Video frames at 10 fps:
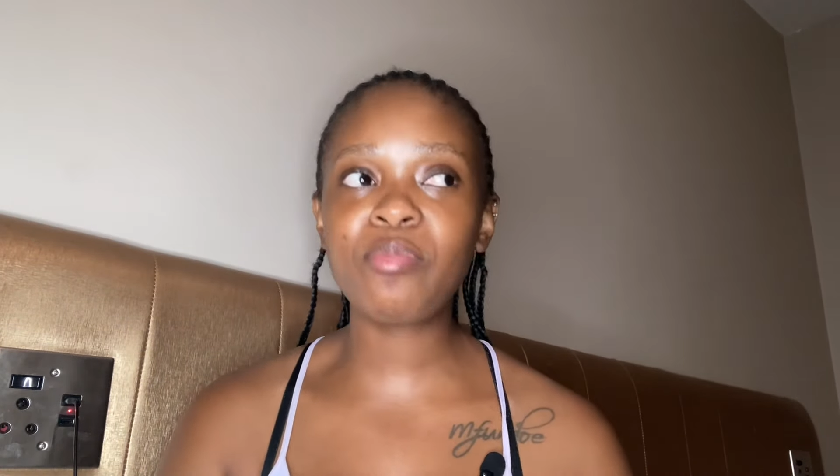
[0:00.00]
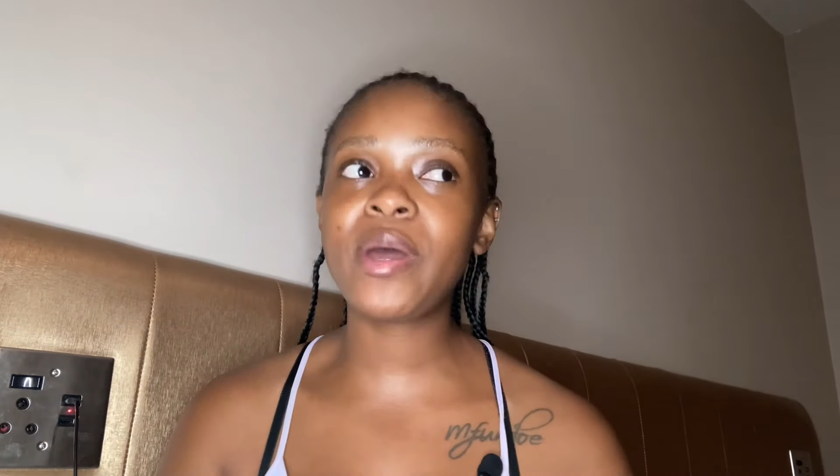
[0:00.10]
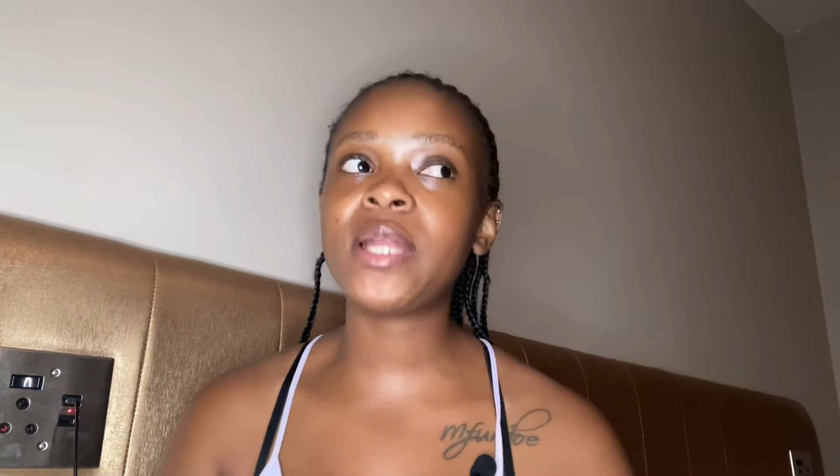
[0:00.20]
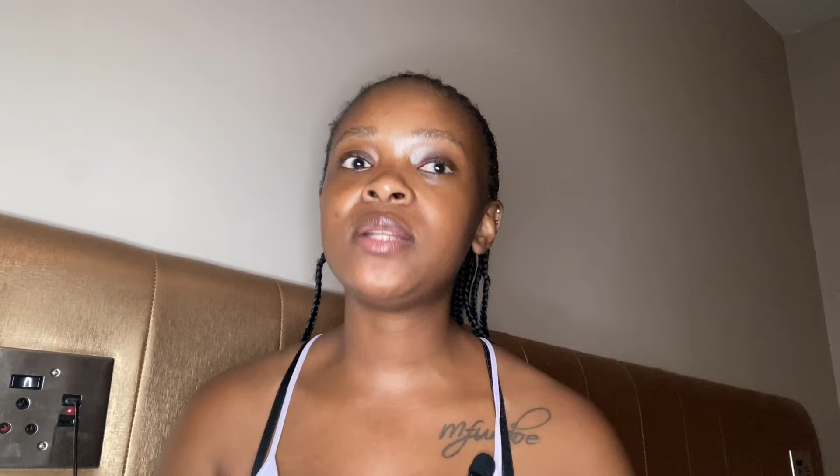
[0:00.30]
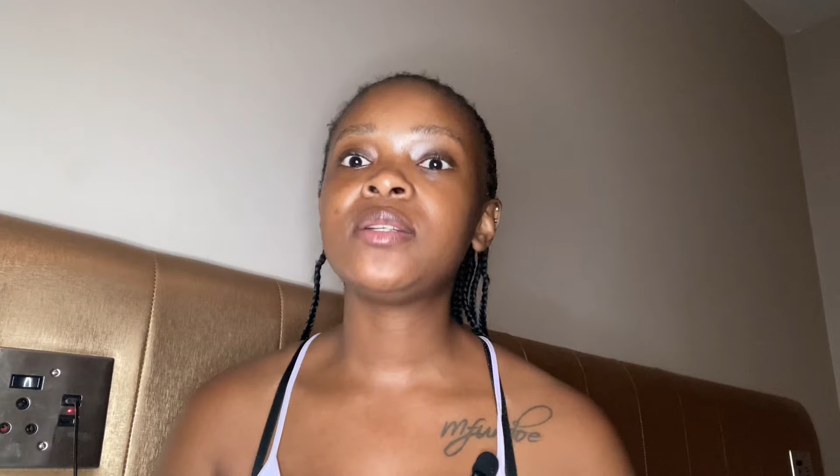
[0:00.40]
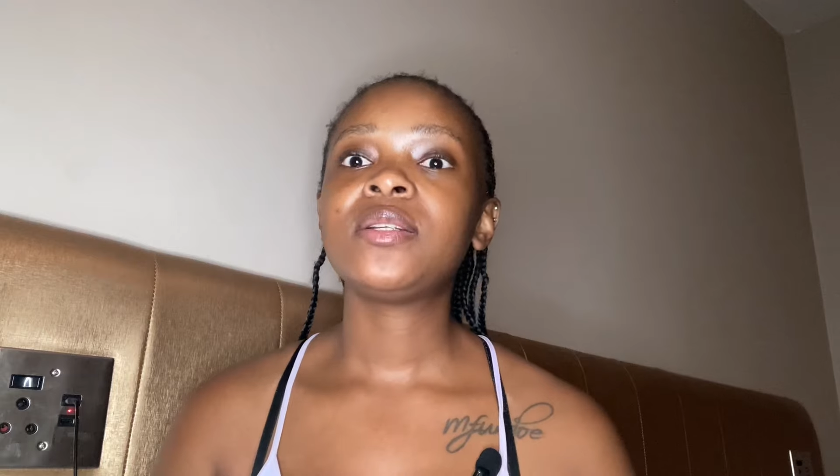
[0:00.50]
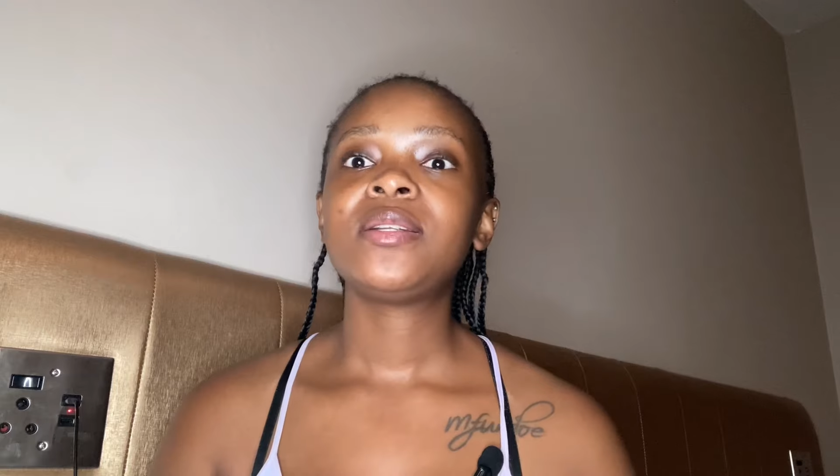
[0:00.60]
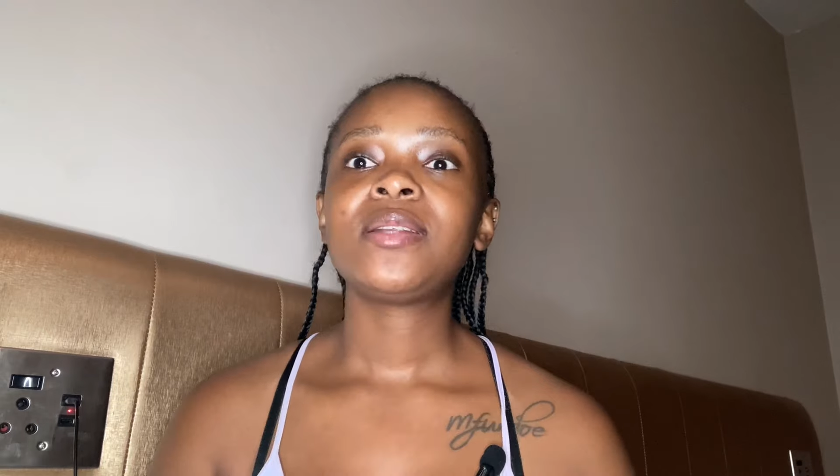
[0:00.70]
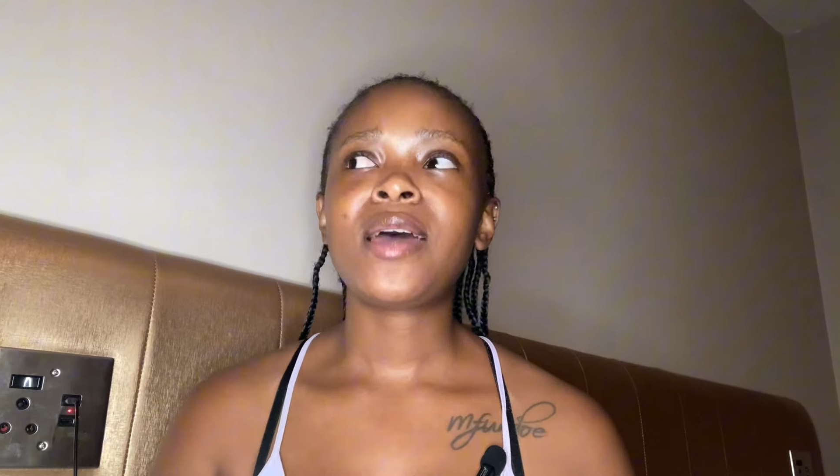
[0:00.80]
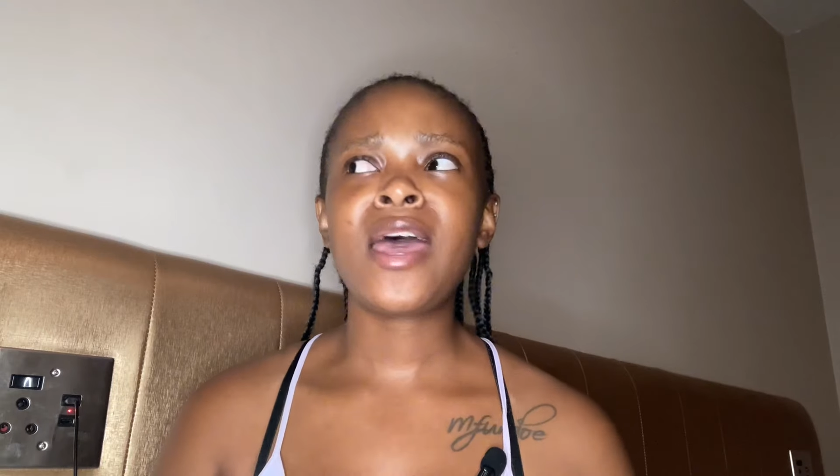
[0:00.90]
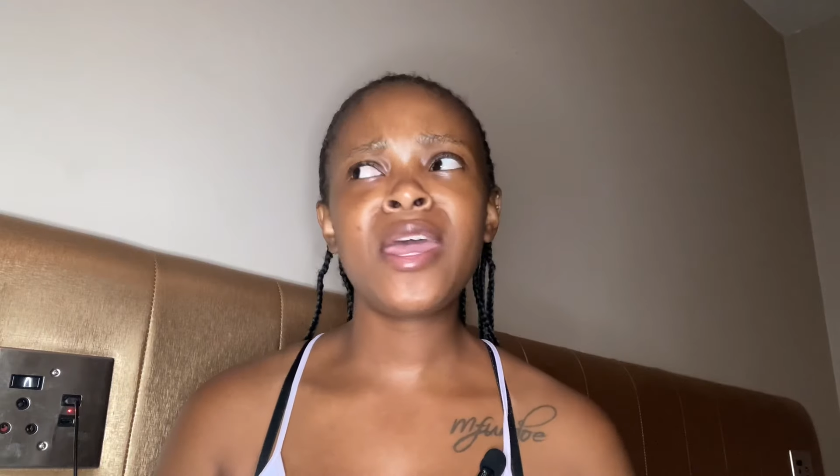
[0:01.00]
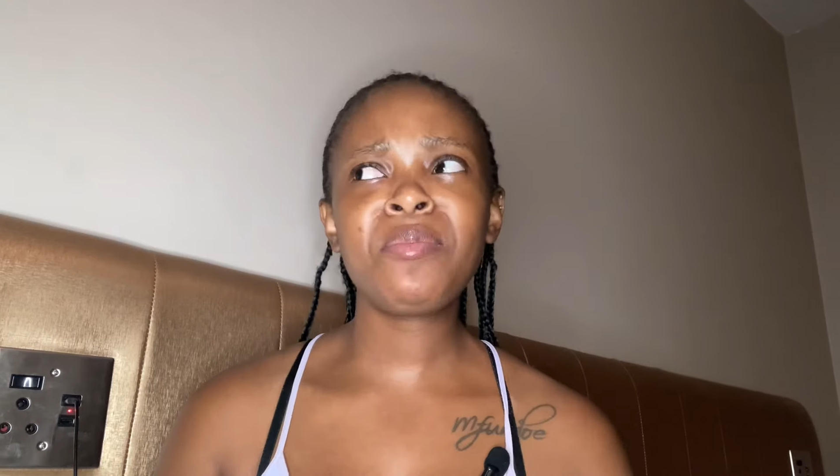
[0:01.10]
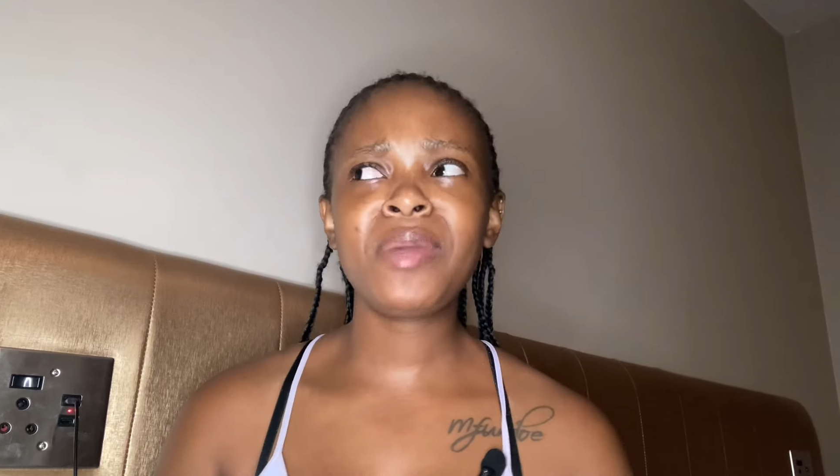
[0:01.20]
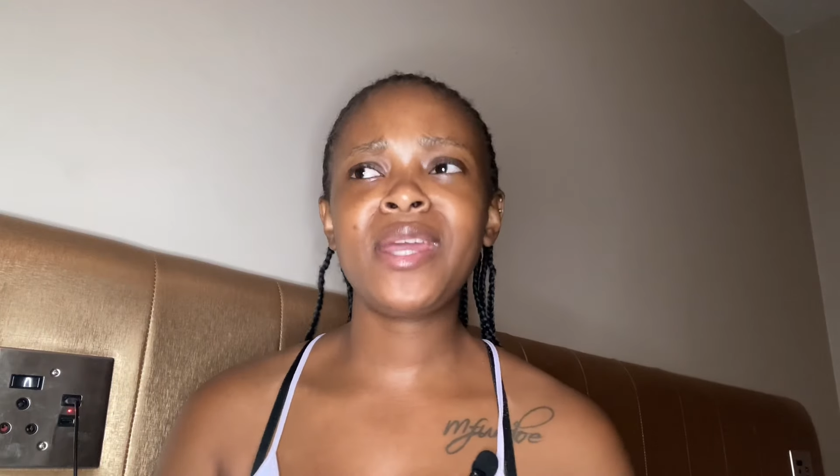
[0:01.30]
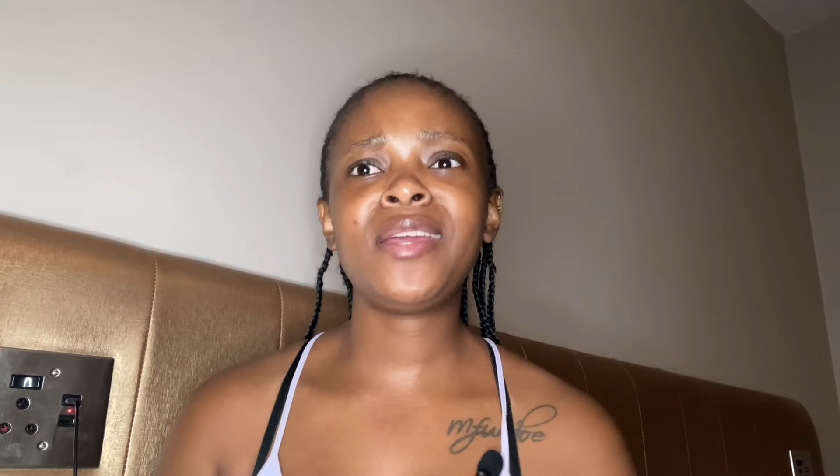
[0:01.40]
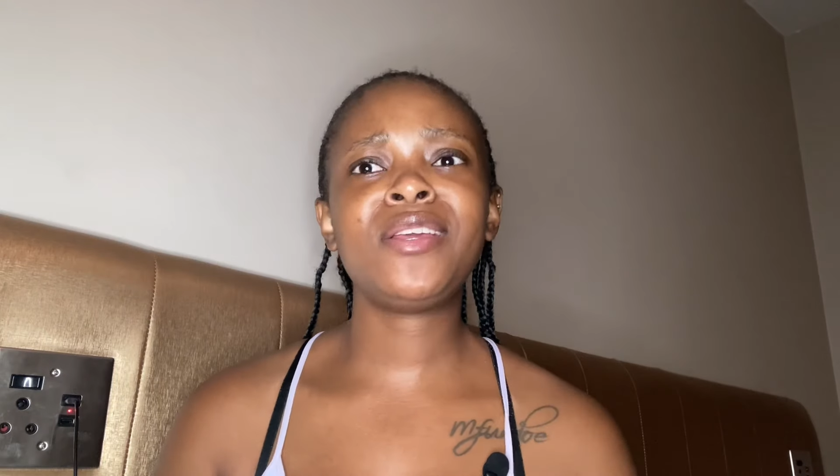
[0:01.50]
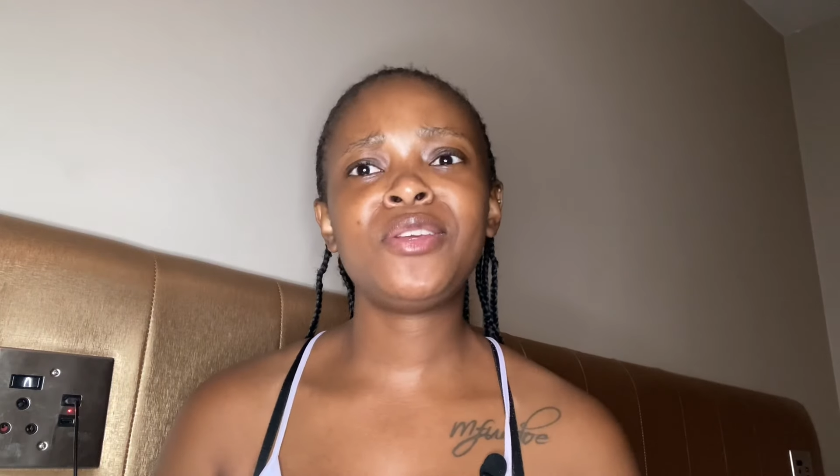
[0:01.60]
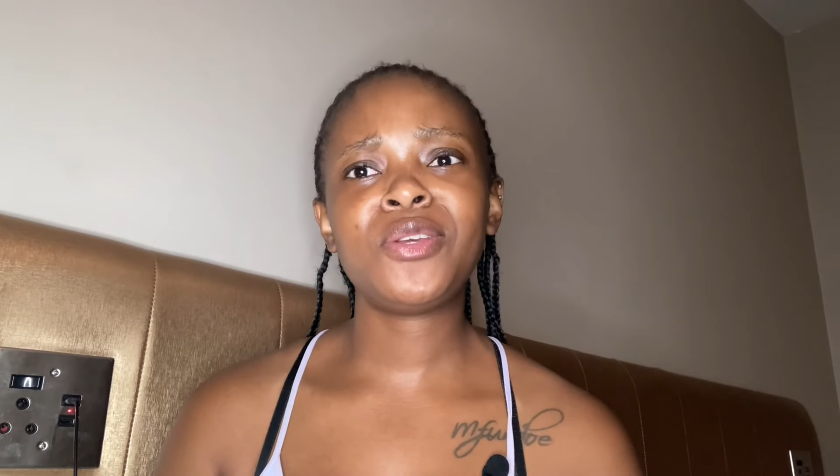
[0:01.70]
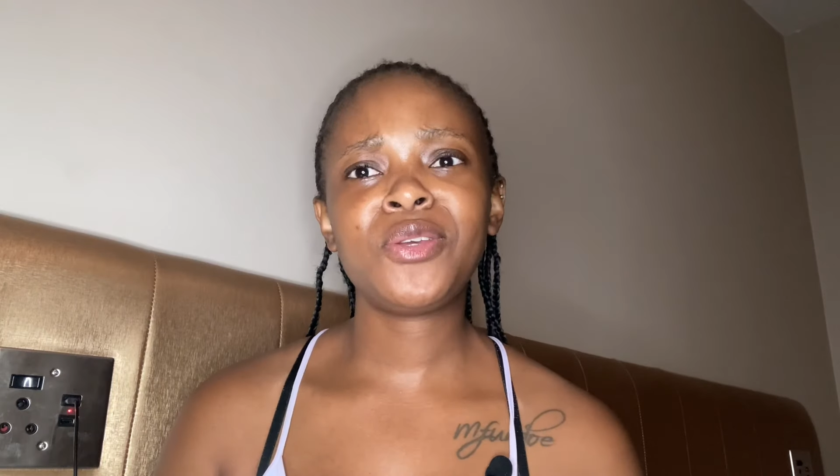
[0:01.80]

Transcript: but I am a